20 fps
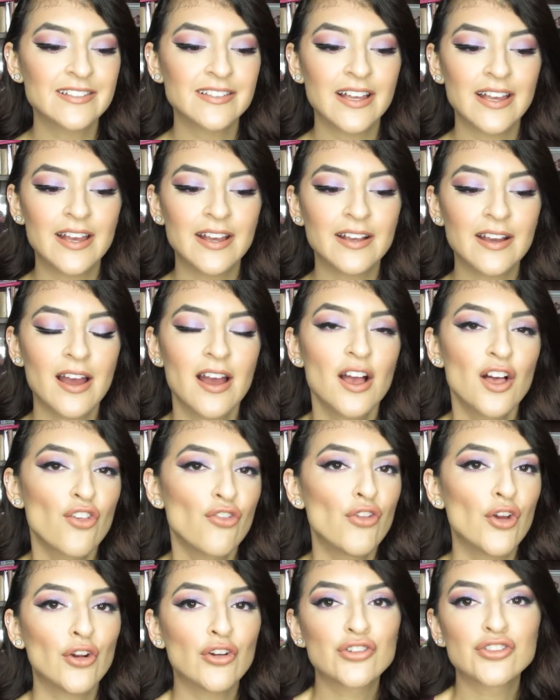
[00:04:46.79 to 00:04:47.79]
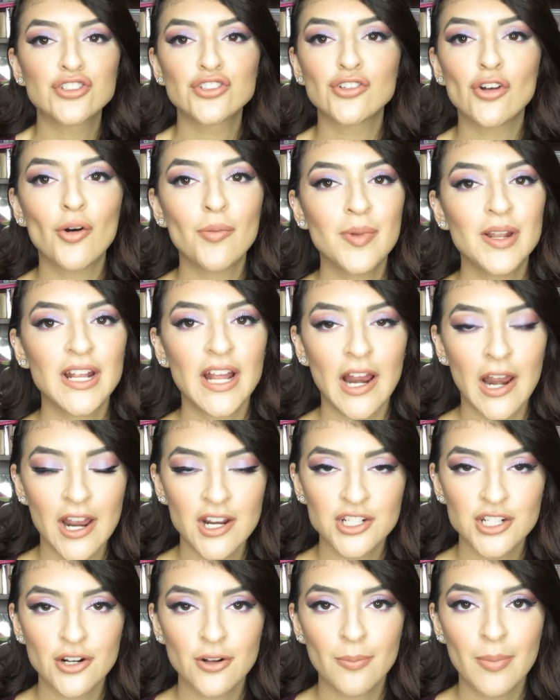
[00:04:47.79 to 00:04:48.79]
Like, there are so many
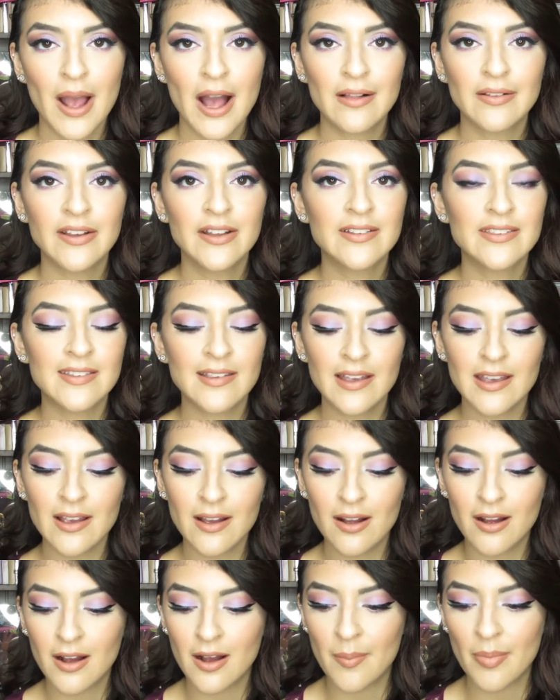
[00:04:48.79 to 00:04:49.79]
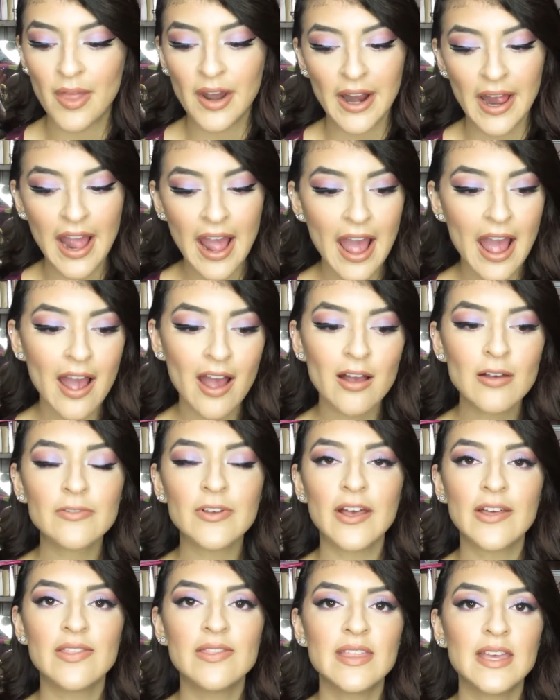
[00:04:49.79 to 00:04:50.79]
eyeshadow palettes um, that I have,
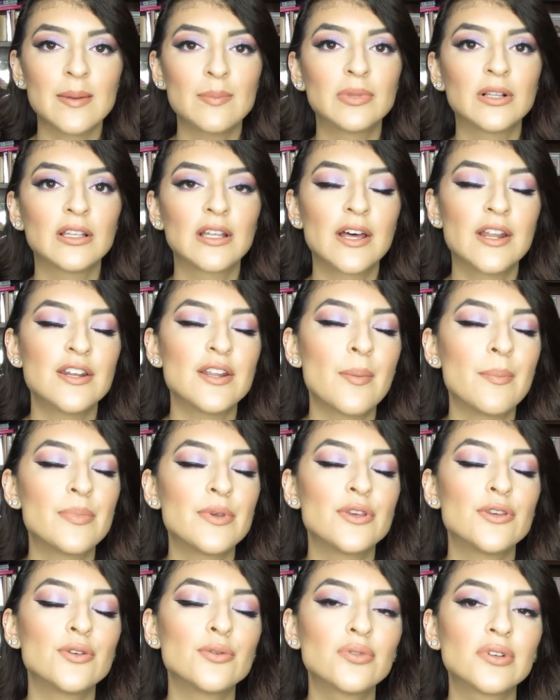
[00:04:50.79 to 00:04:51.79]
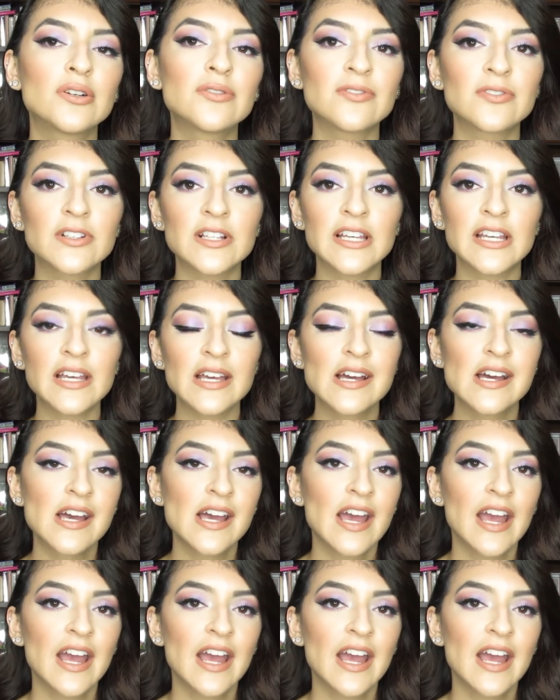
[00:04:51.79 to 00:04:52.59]
and they blend beautifully,